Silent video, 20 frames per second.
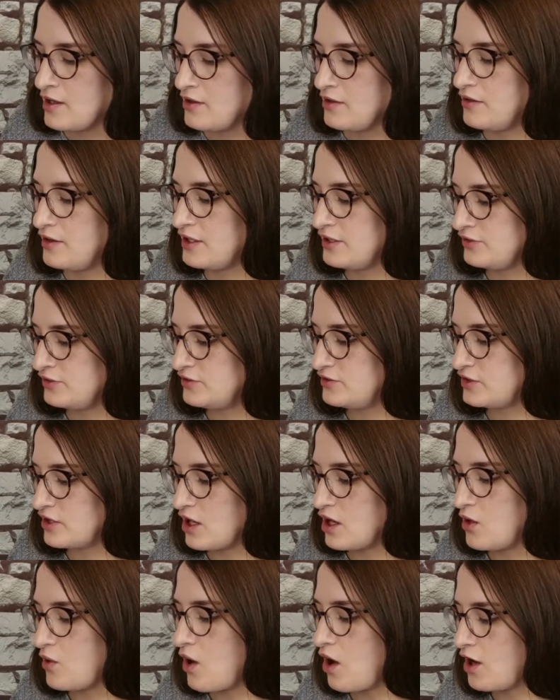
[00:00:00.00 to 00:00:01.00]
This
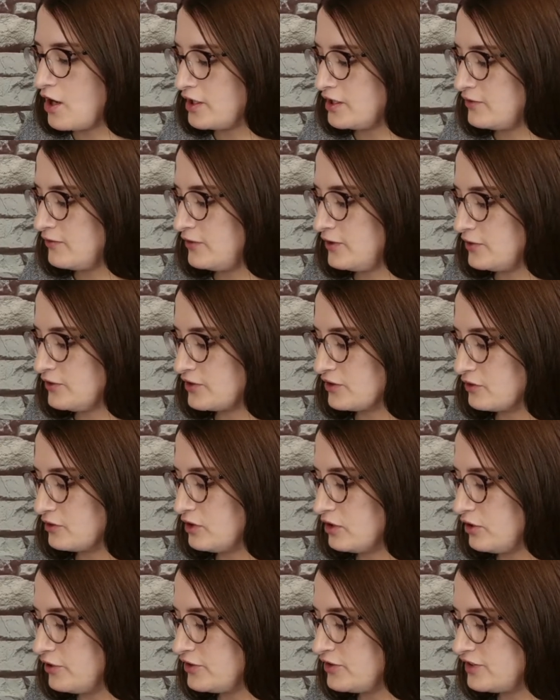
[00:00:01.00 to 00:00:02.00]
dough already feels a
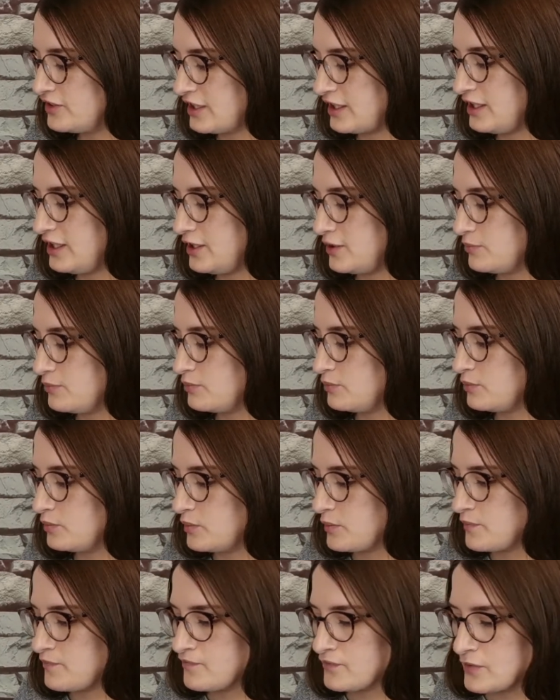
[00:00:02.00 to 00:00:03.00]
little sticky.
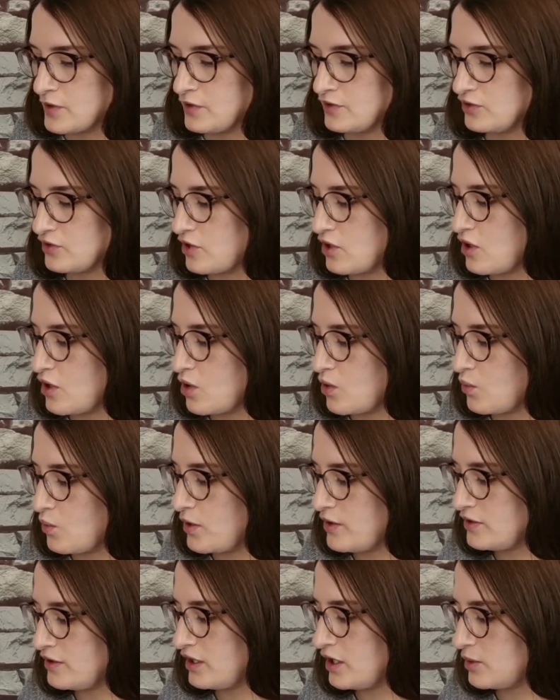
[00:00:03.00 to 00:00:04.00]
So
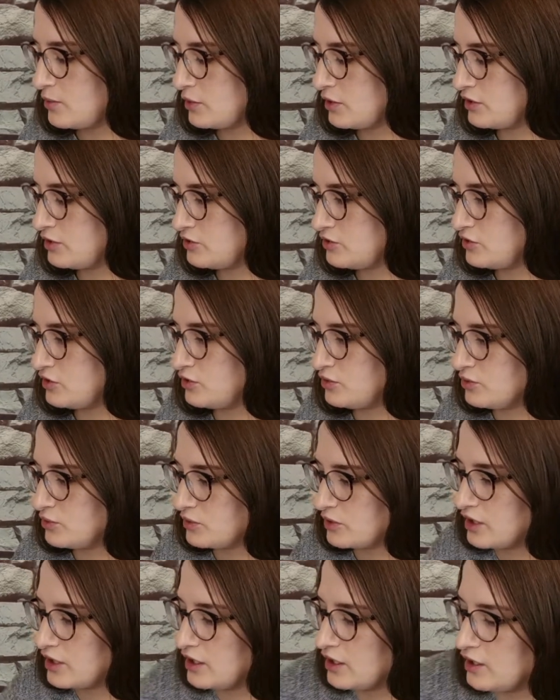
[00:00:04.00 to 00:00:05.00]
one thing I'm gonna do
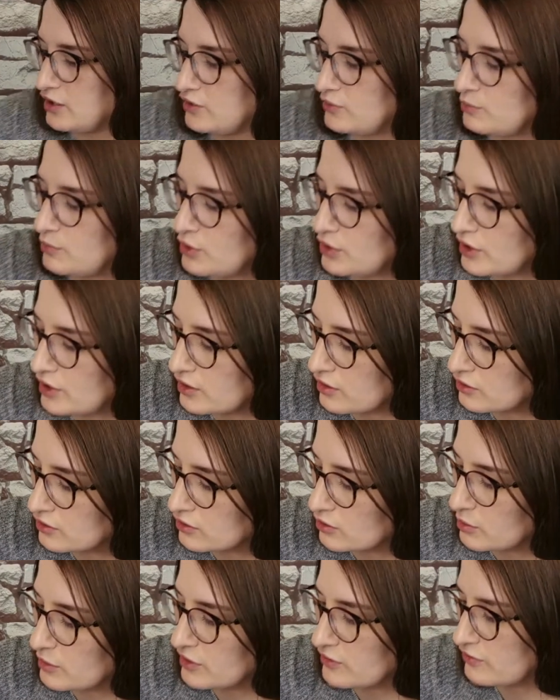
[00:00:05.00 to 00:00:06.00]
is put a
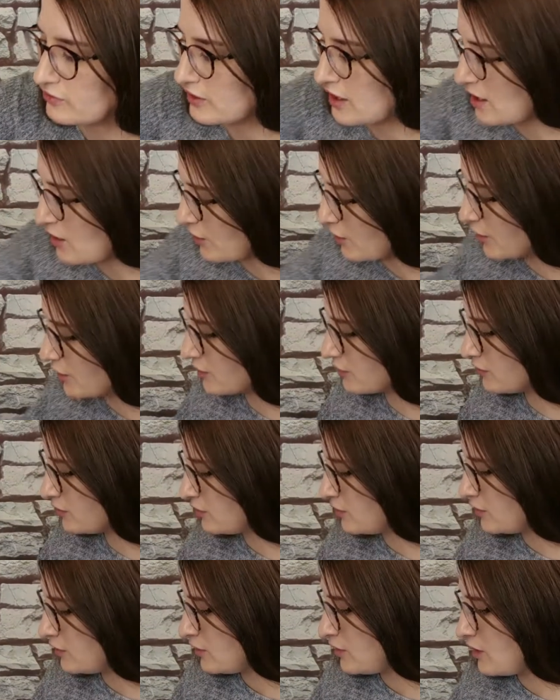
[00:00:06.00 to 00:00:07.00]
little bit of flour
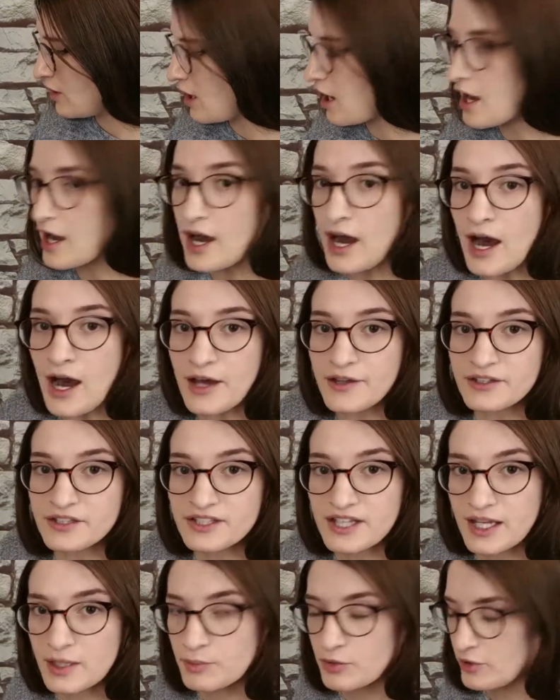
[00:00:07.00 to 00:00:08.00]
on the
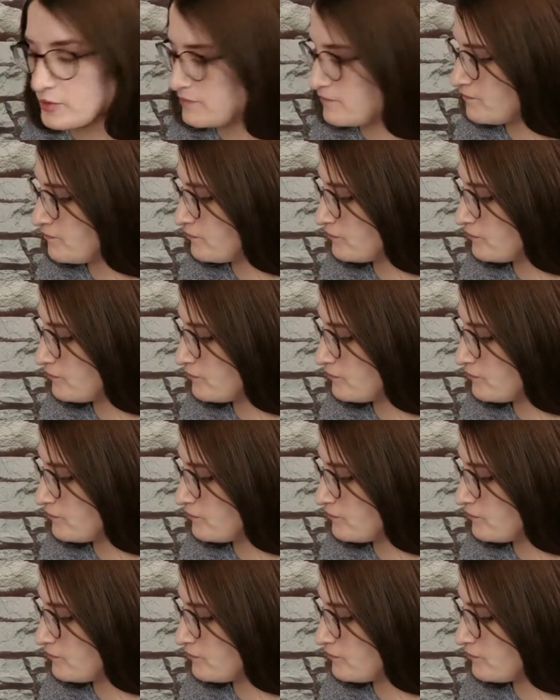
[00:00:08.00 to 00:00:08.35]
table.